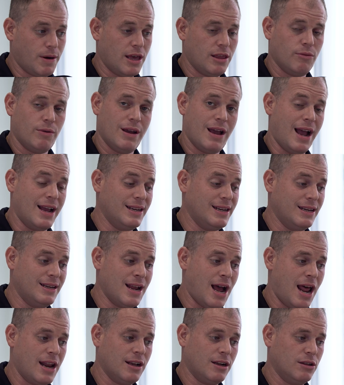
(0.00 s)
by the way, I did
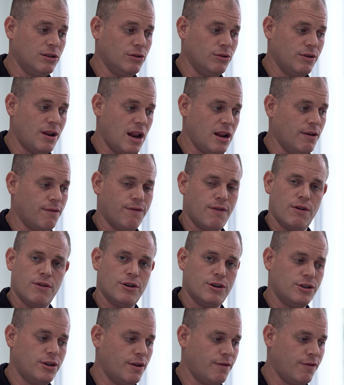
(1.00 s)
not include any
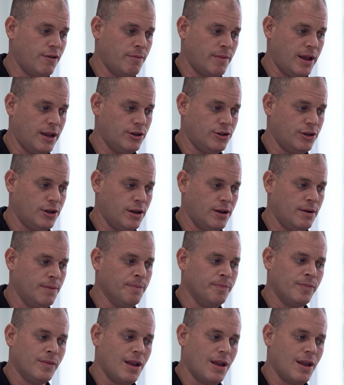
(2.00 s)
furnished information.